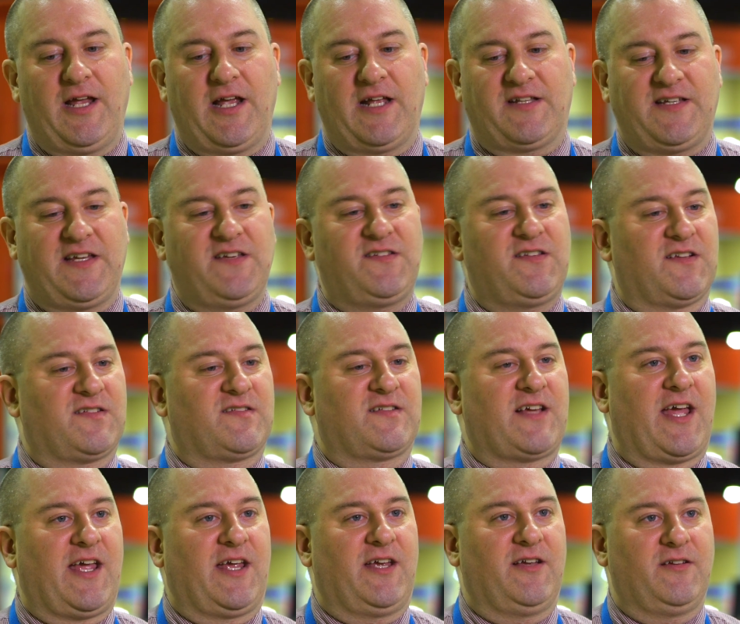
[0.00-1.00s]
it's easy to
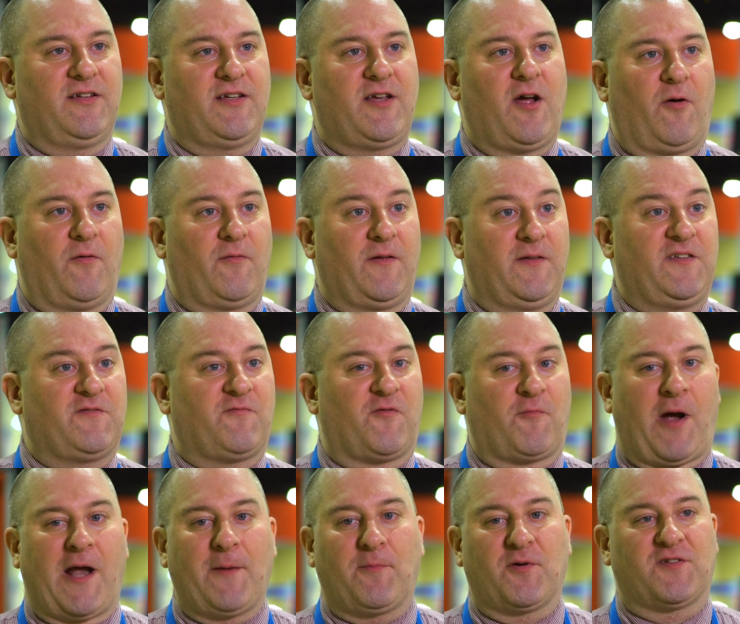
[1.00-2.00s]
say, you know, at least
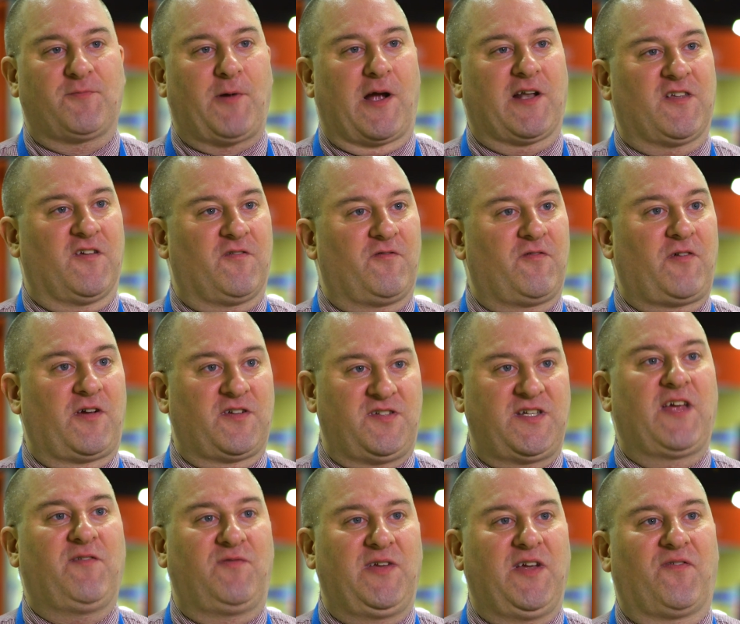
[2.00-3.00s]
from my perspective,
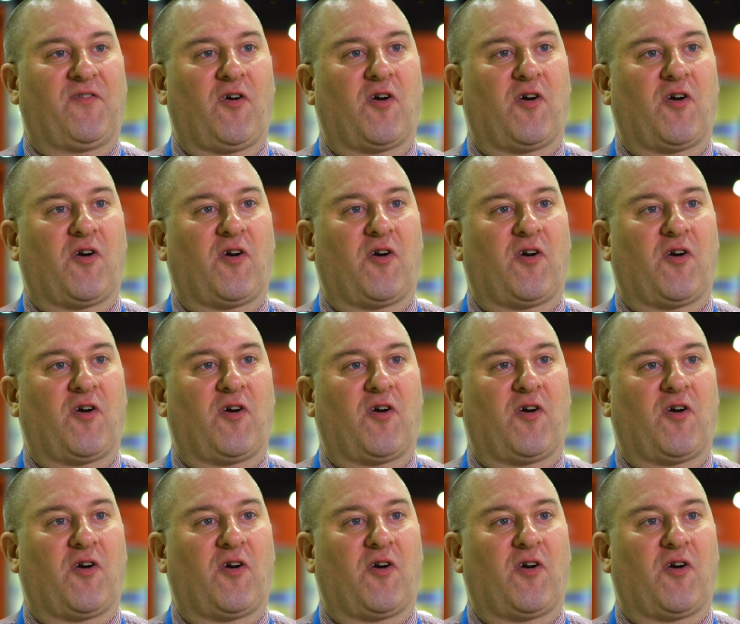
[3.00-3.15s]
safety